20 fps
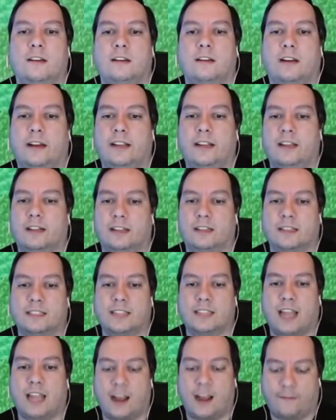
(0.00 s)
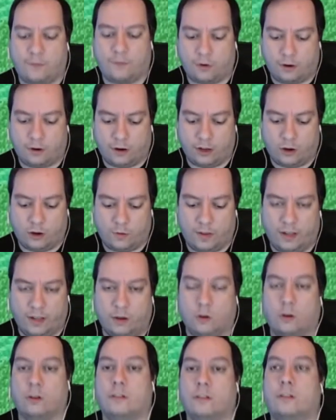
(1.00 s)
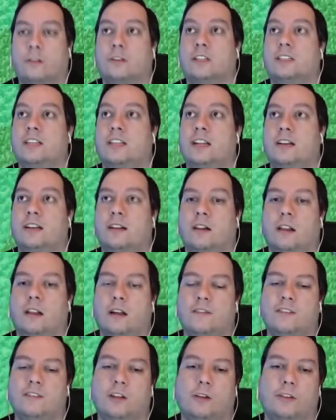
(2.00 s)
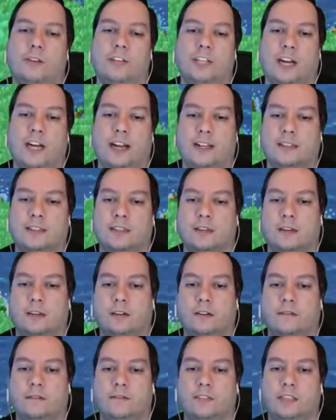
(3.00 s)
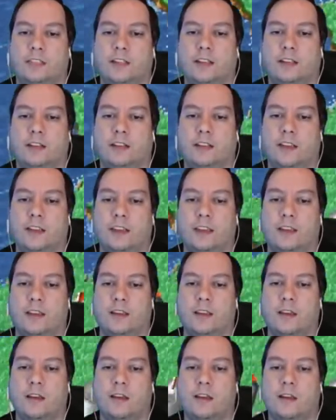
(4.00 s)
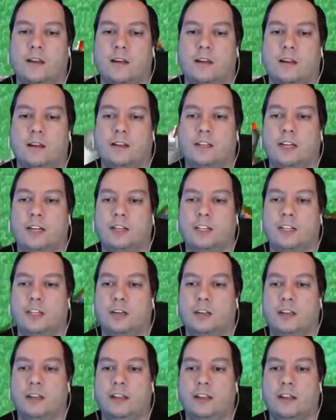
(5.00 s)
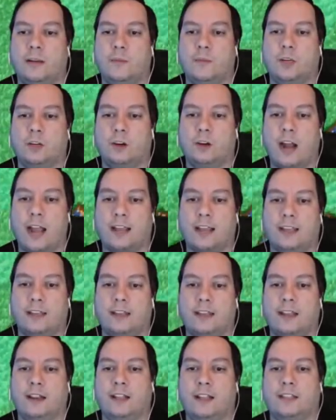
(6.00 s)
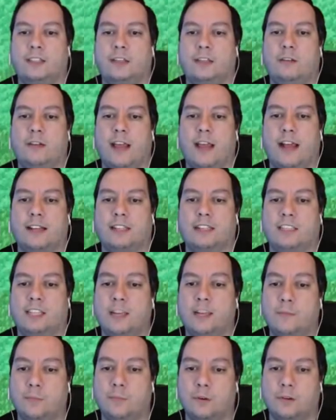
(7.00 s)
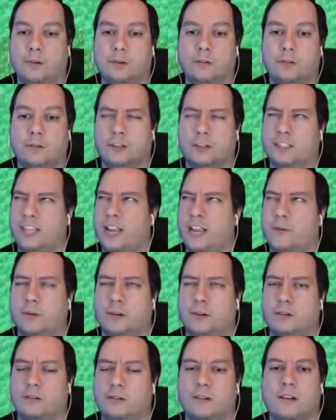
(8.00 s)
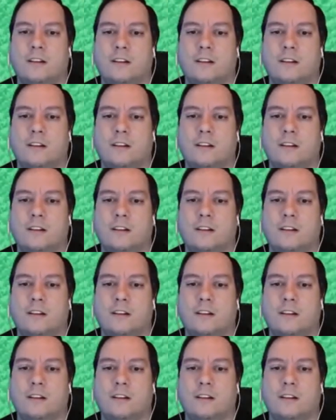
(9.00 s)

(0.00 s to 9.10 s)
a healing staff or a helmet. Or there's a set of gloves called the Giant's Gloves in the dungeon leading up to Kraken that lets you cast Temper or Saber